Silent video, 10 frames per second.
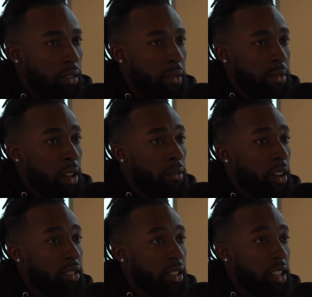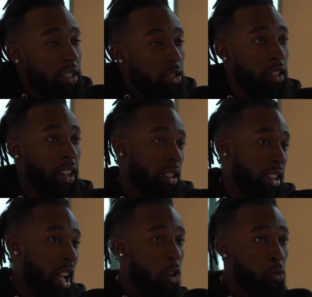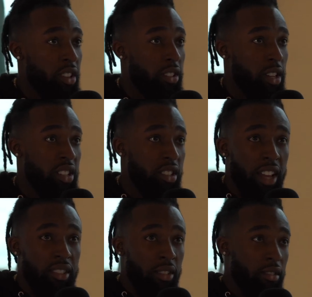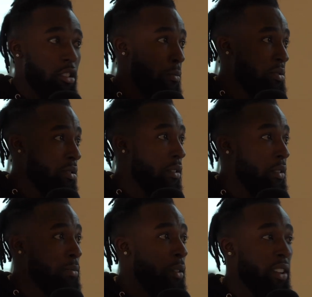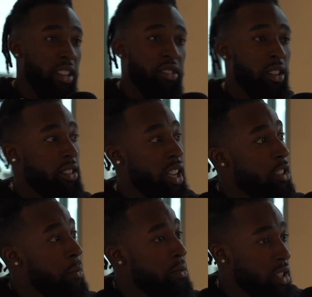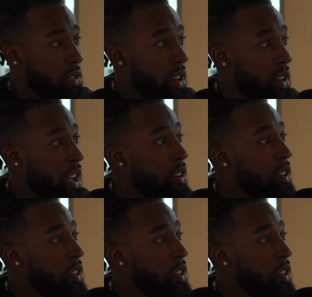This motherfuckers, so like how we trying to chase those Harpers and this motherfuckers that's trying to chase our position right now.